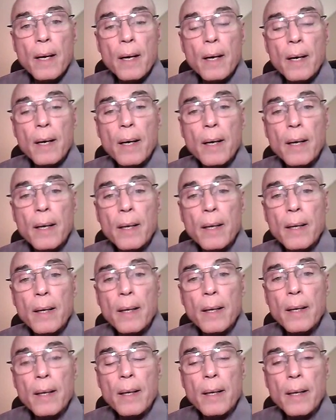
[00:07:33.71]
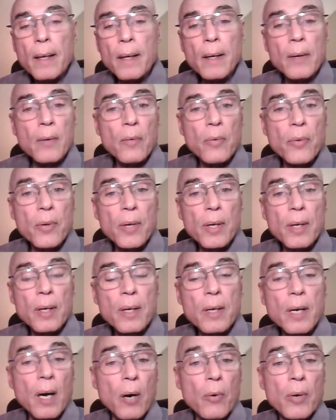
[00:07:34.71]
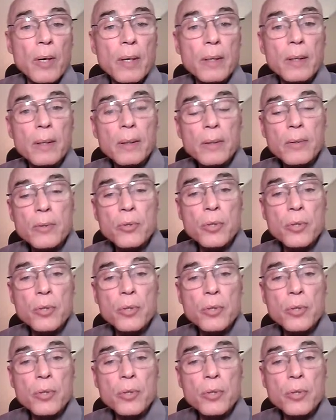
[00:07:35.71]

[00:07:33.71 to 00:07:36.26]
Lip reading: in the current